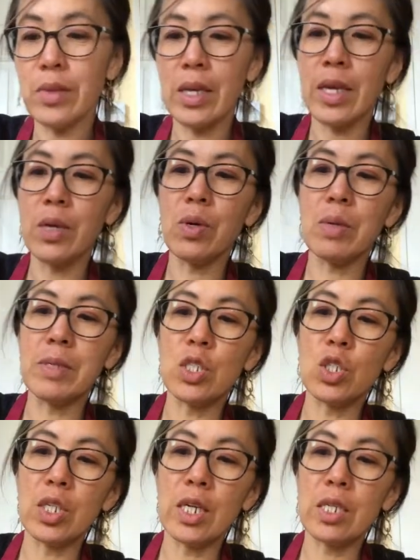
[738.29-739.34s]
Okay, you want to be
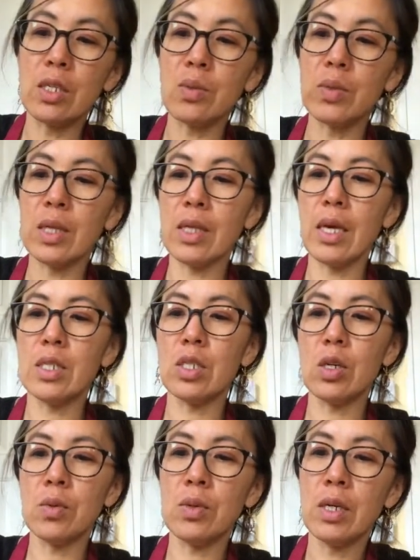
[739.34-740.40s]
gentle with that
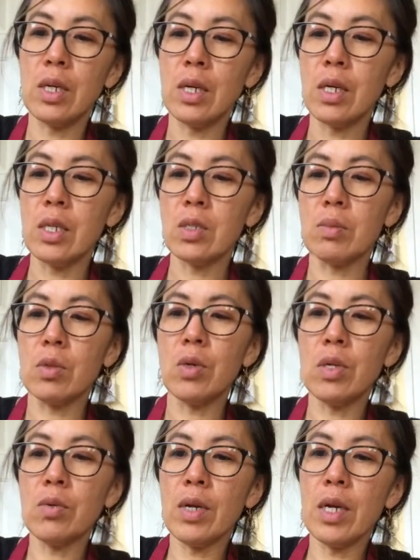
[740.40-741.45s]
dough. So I'm
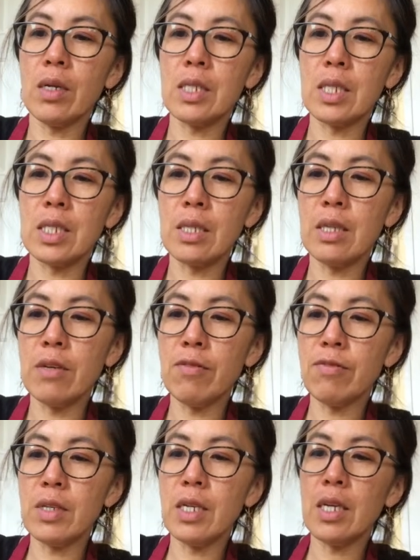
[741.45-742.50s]
going around and just
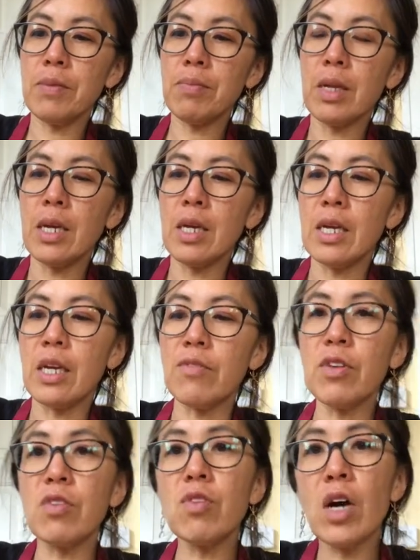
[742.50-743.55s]
lifting. If
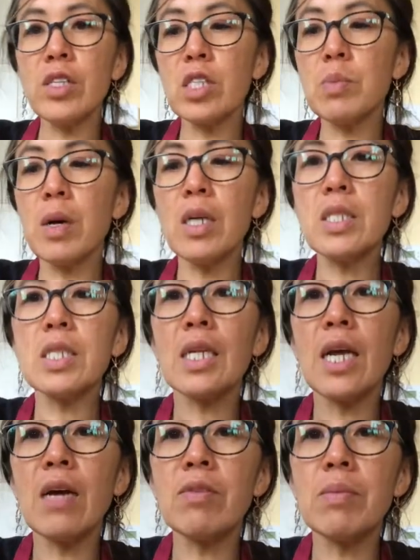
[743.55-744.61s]
you've got spots that
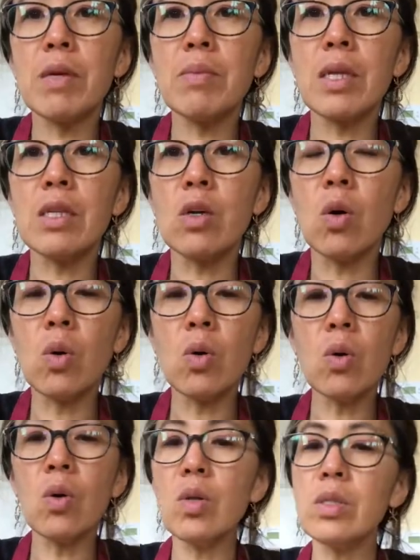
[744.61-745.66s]
have maybe a little
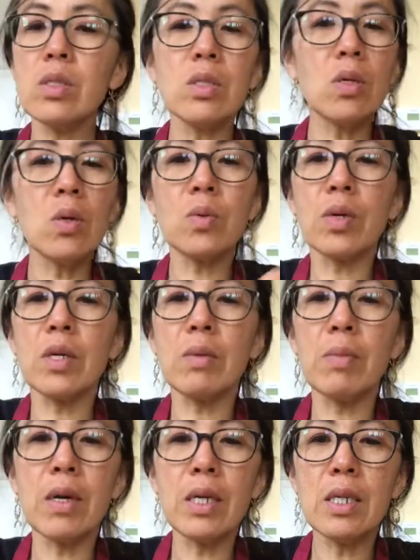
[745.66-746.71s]
hole, don't worry
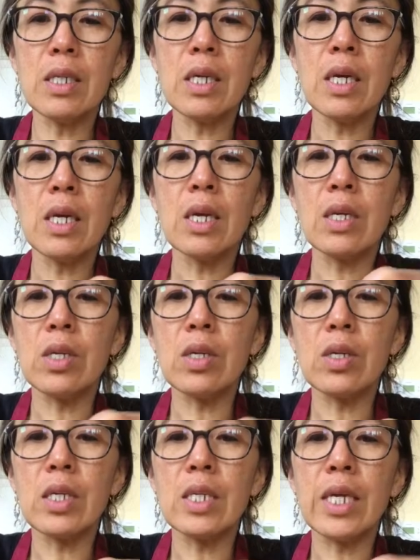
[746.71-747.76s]
about it. You
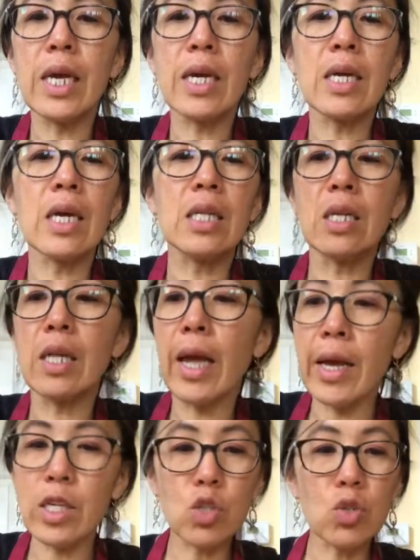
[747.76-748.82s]
can take a little
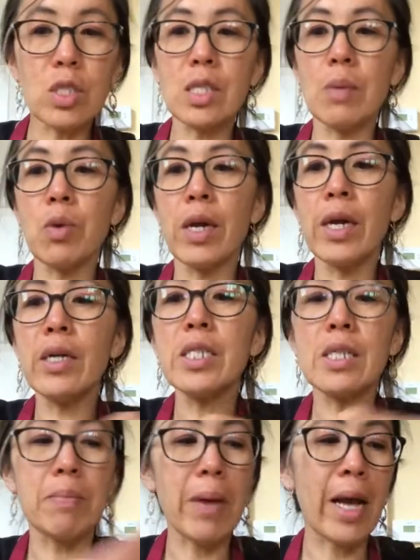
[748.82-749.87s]
extra somewhere else
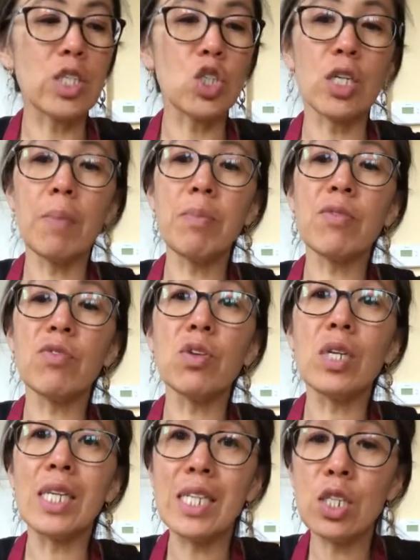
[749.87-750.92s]
and patch it up if you
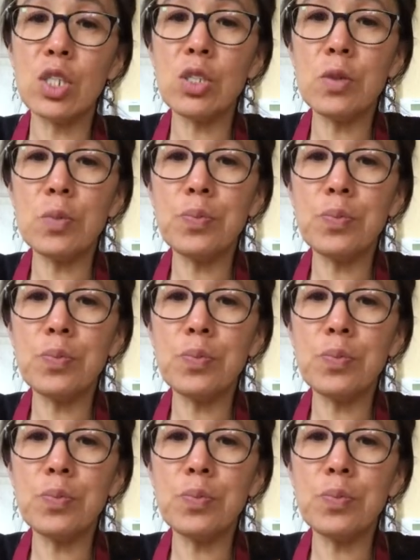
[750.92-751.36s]
need to.